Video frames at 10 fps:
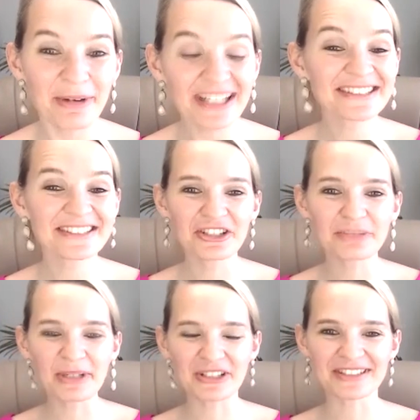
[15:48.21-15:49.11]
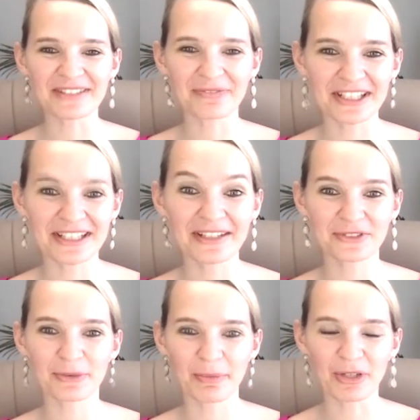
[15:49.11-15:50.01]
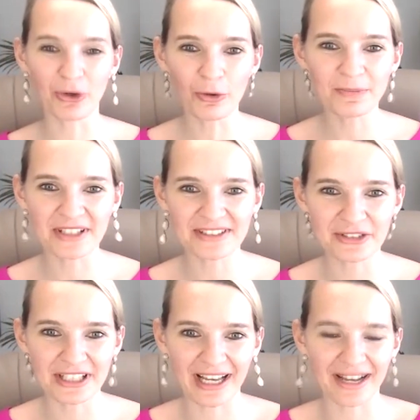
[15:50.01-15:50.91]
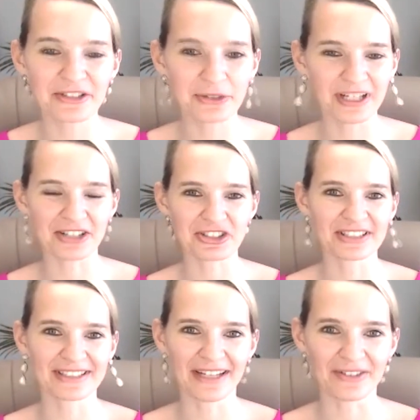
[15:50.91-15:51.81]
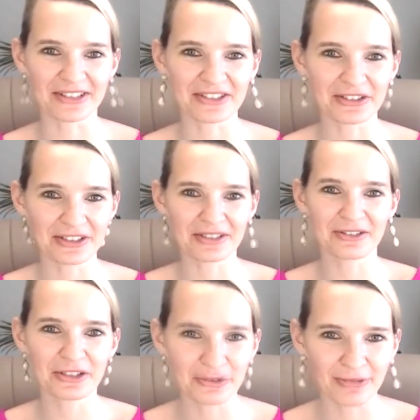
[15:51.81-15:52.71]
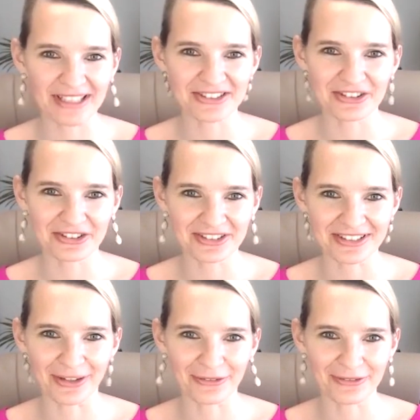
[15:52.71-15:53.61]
that's good, because that really gives women hope that you can actually save it. You can rescue yourself,